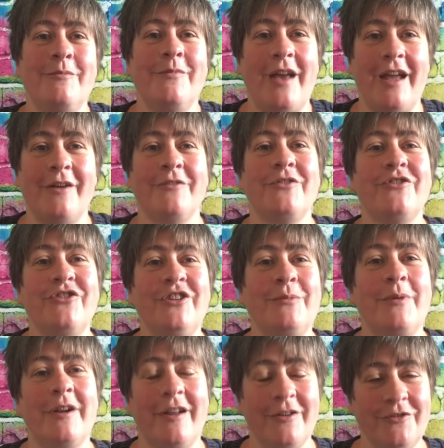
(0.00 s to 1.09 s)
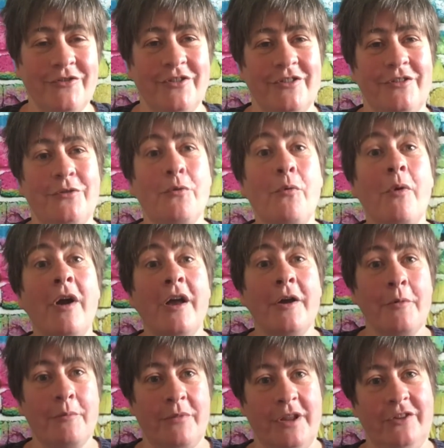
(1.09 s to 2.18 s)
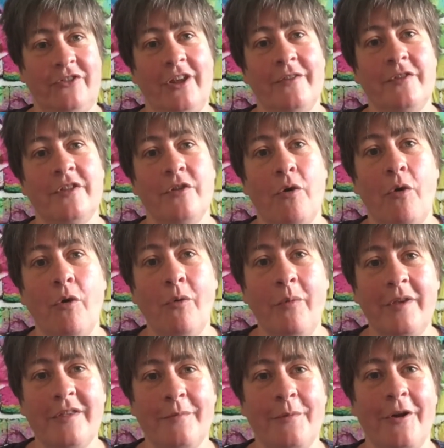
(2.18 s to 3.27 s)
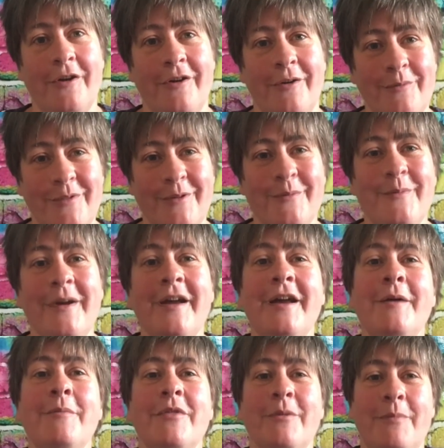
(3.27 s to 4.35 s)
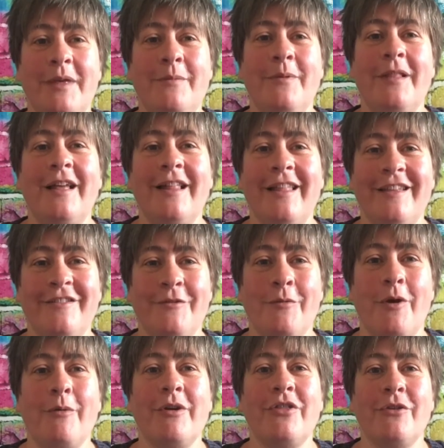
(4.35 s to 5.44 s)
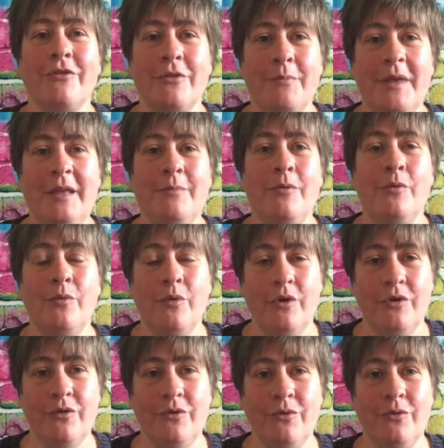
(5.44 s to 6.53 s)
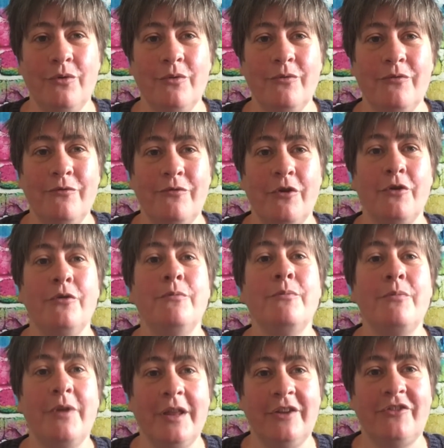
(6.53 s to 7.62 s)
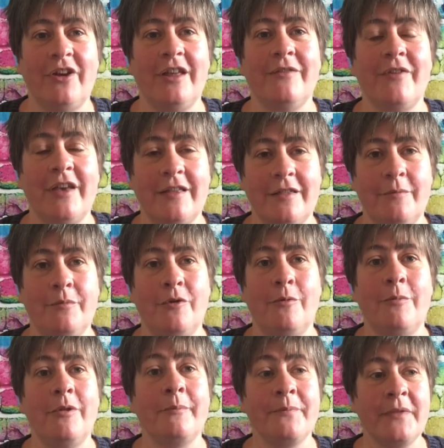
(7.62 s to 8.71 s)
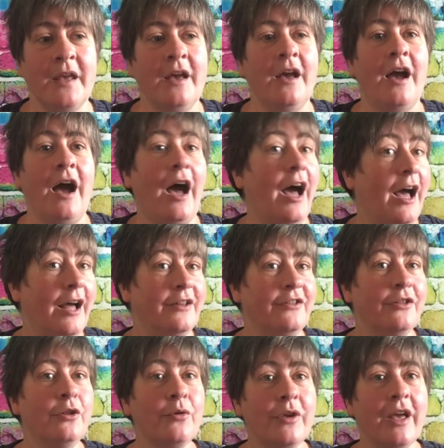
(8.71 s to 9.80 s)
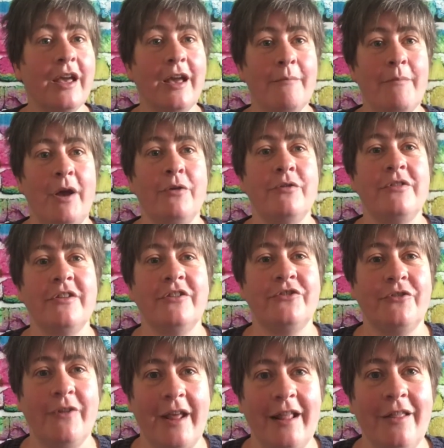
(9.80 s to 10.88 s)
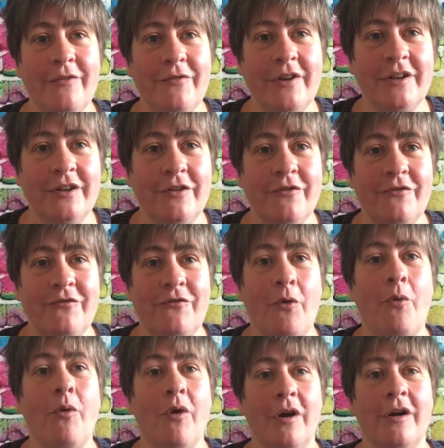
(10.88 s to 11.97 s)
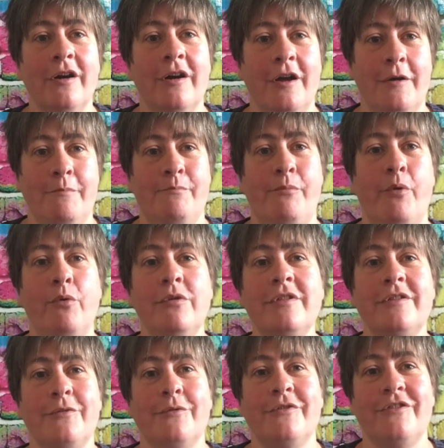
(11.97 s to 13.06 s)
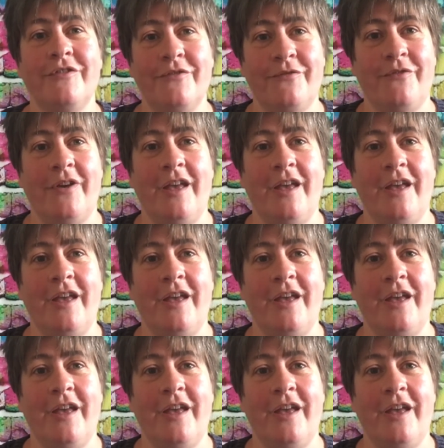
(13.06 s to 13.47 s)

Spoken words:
herd the sheep around. So prey drive is not always a problem, but the people I like to work with are the people for whom prey drive is a problem. And looking at mouths is relevant for both sorts of